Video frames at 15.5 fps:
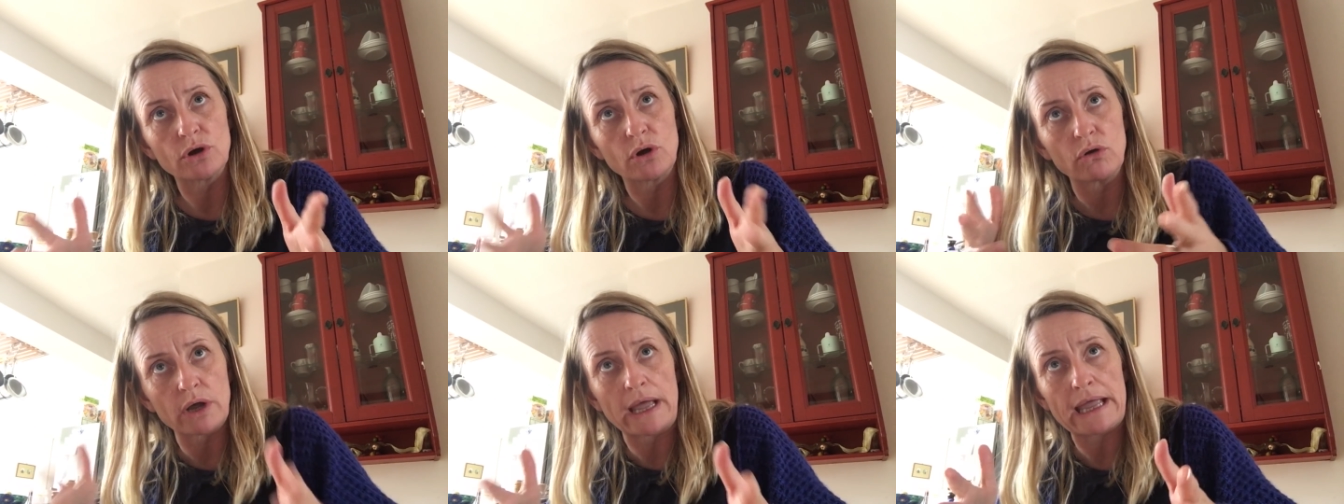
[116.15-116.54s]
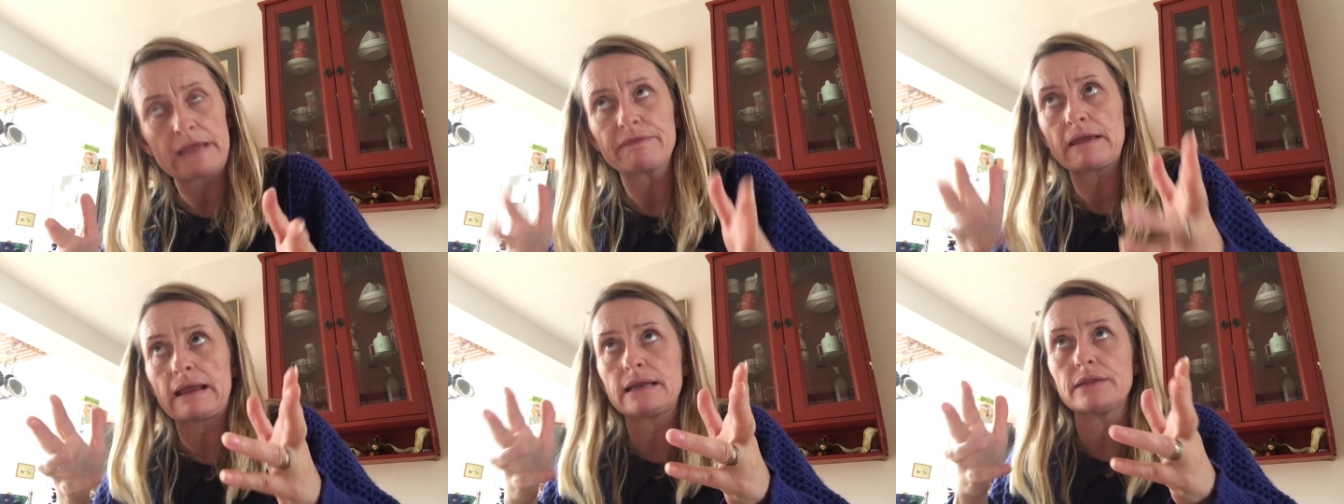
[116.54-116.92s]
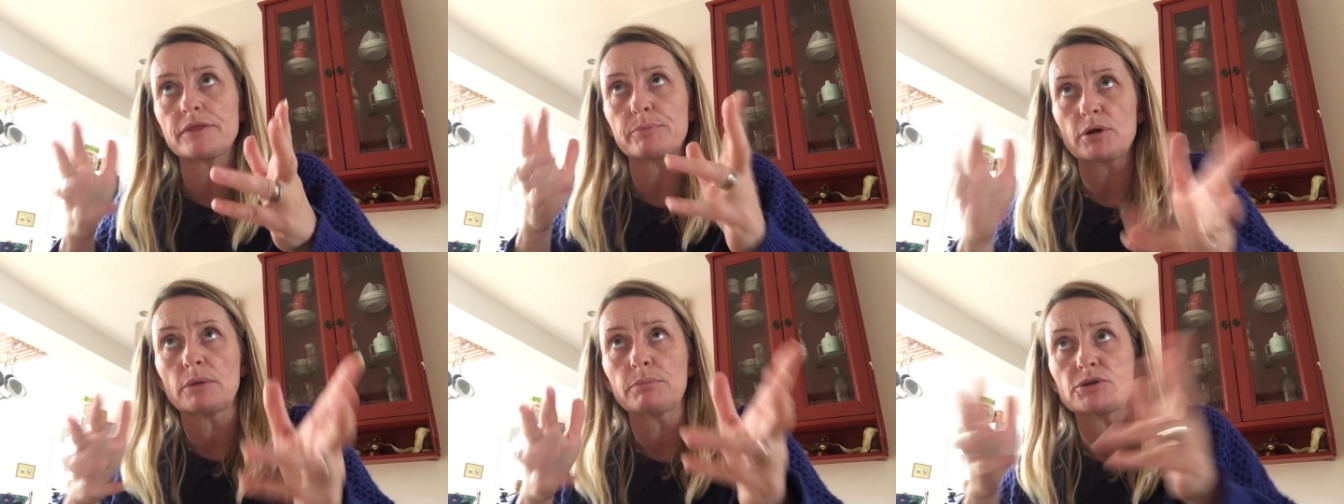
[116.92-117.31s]
Okay. Then
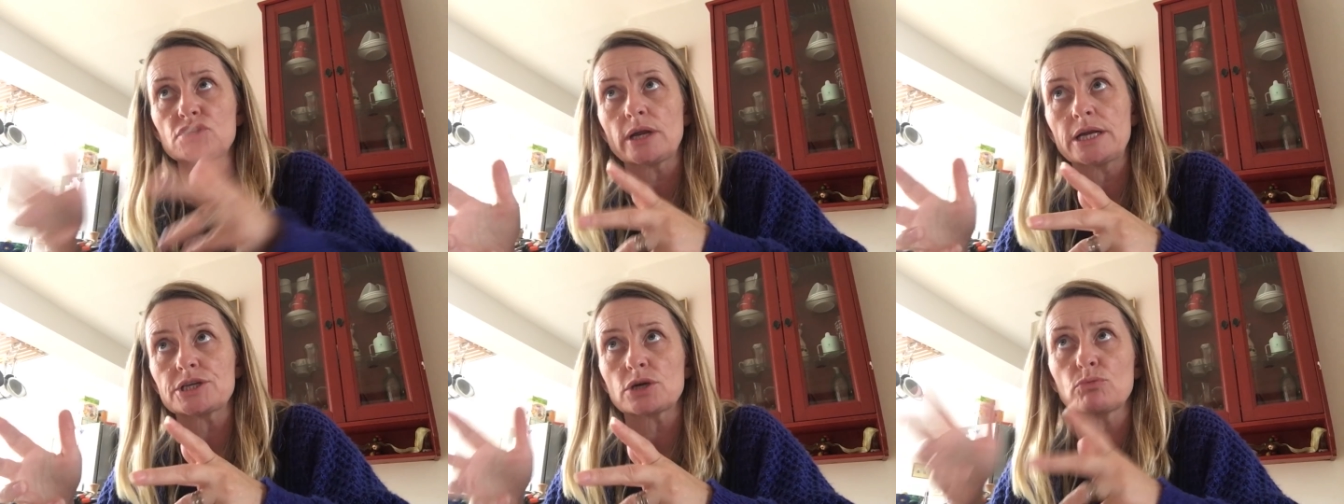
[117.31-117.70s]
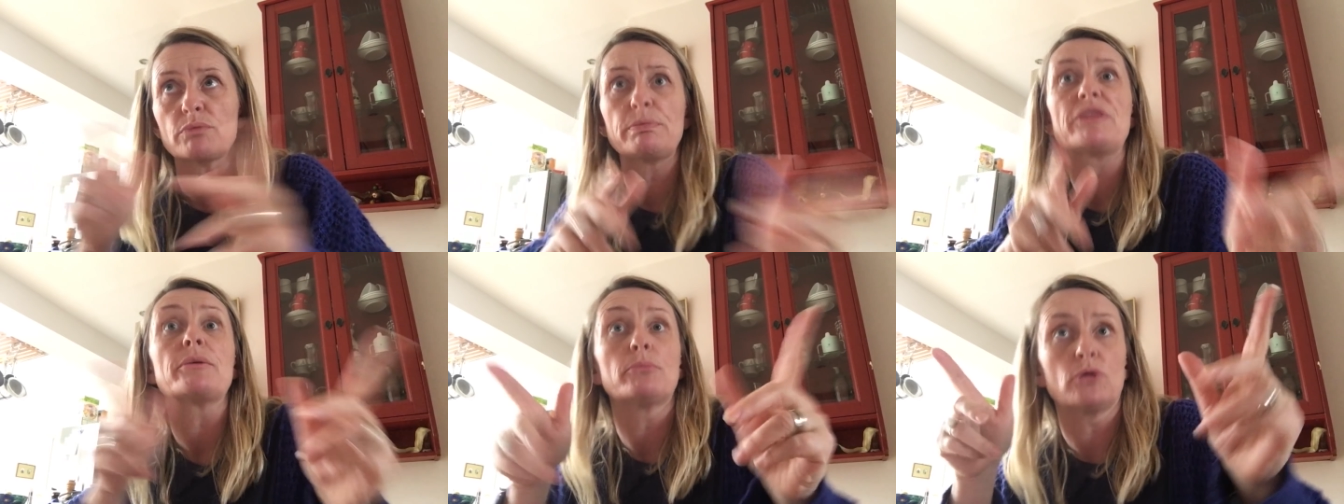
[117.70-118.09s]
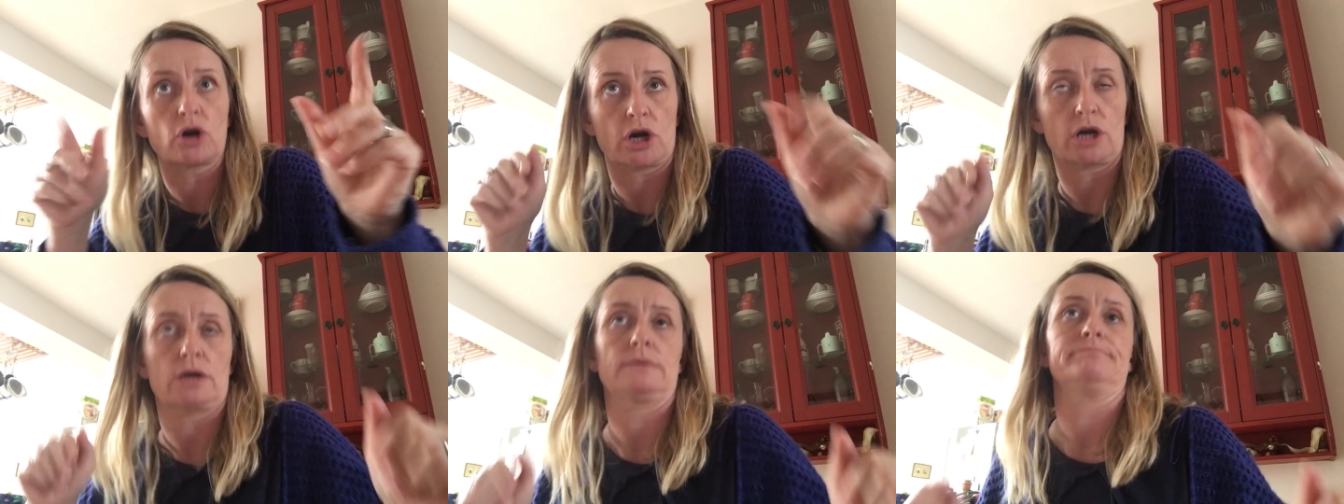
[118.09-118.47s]
the perpetrator would be the
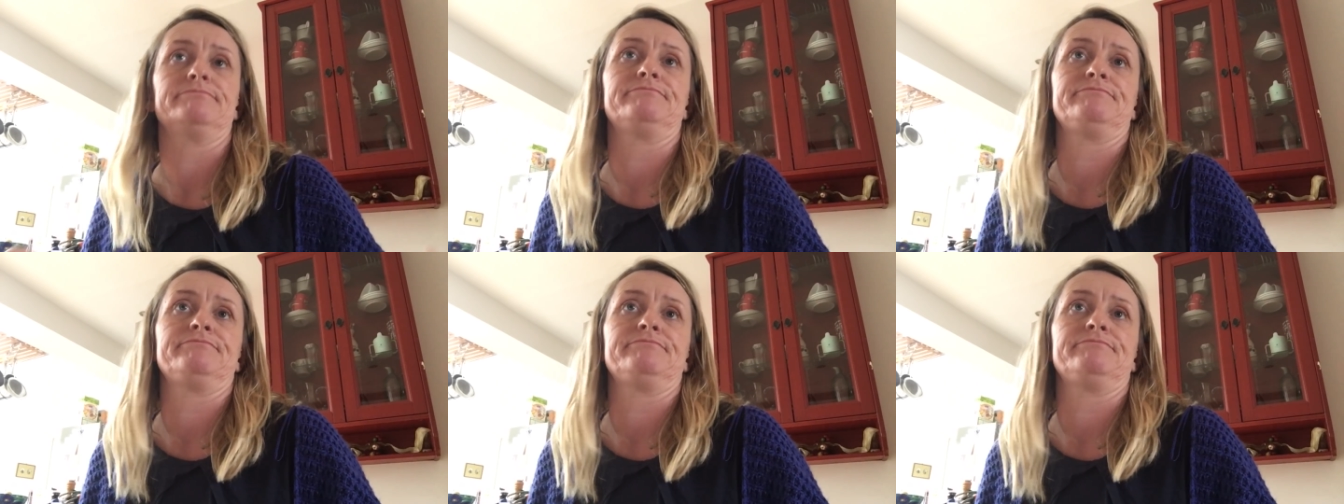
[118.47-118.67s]
mugger.